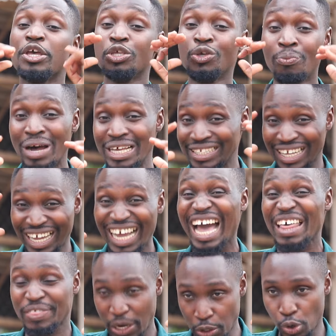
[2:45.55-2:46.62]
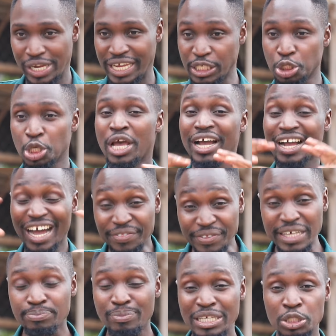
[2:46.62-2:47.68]
you must gather knowledge.
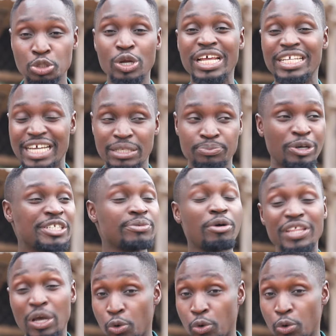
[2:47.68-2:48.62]
Gather as much knowledge as possible.